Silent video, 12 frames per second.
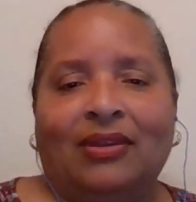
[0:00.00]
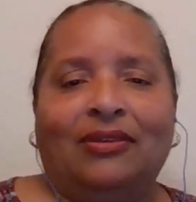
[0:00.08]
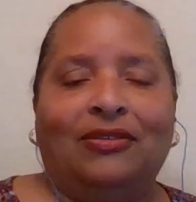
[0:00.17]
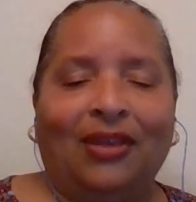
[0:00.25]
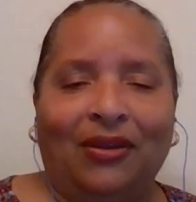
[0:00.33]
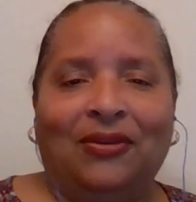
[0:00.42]

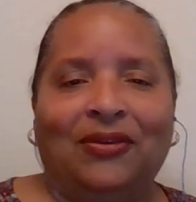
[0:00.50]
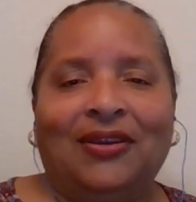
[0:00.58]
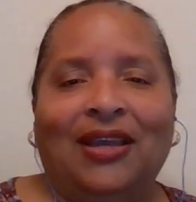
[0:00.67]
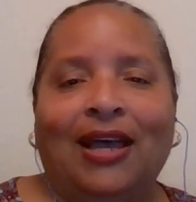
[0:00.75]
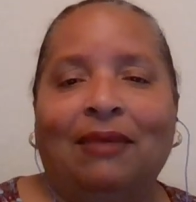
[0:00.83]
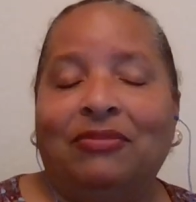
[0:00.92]
So
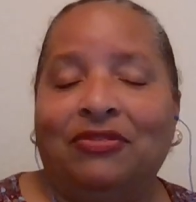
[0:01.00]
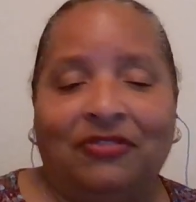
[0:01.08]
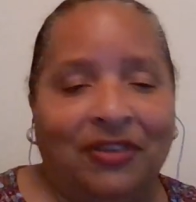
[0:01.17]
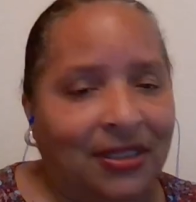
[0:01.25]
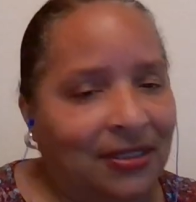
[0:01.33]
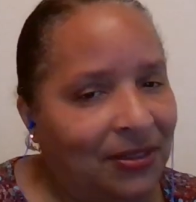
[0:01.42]
I'm
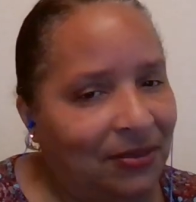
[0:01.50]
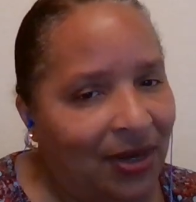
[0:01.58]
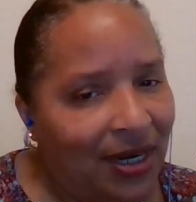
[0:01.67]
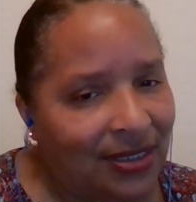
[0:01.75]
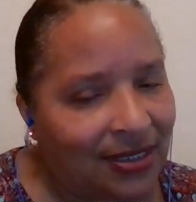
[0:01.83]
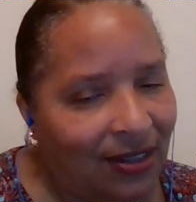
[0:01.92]
finishing
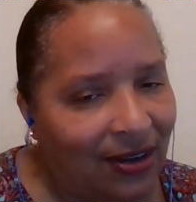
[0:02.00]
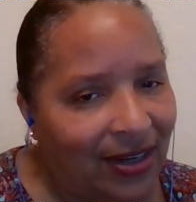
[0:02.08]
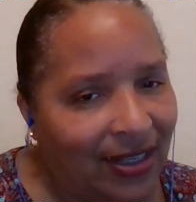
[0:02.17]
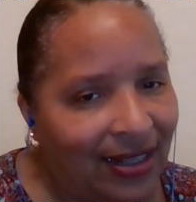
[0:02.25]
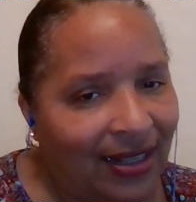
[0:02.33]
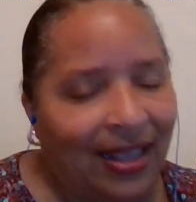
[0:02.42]
where I
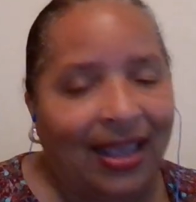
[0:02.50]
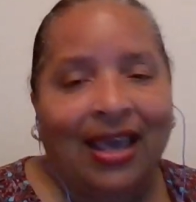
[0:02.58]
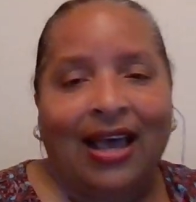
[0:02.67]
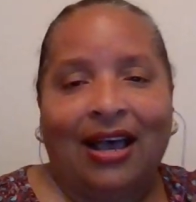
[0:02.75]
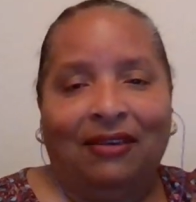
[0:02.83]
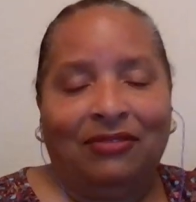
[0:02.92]
started.
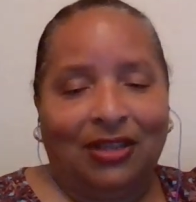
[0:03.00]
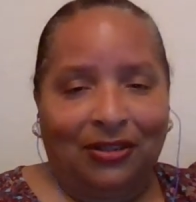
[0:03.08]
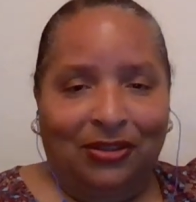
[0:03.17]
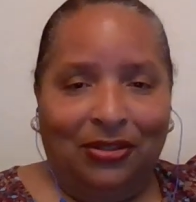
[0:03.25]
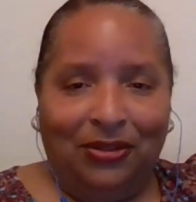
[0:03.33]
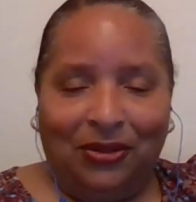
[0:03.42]
I've done
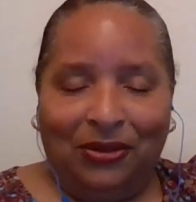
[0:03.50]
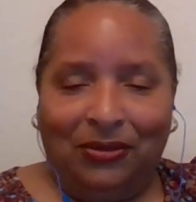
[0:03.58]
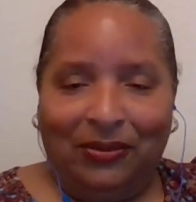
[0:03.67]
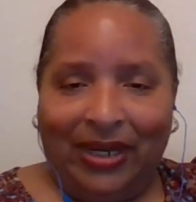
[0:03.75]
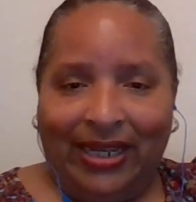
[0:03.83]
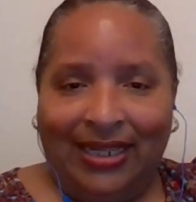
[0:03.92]
two
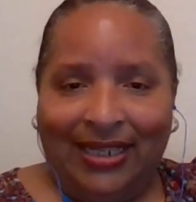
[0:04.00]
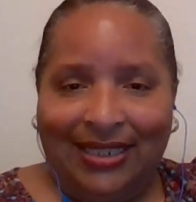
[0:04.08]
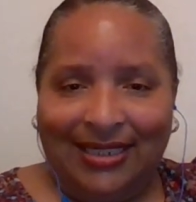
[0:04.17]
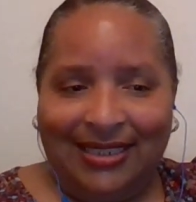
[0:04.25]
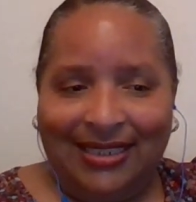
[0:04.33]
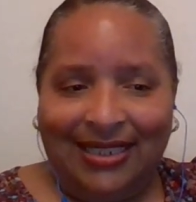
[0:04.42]

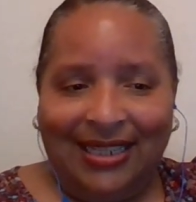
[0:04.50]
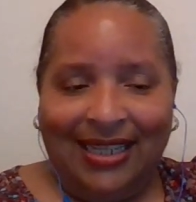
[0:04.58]
readings.